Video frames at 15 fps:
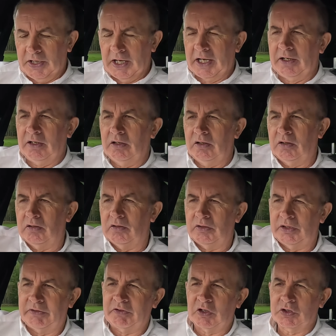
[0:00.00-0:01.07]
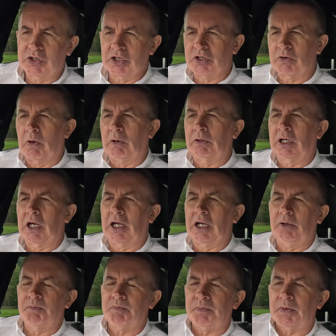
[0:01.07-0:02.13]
then defaulted to OK.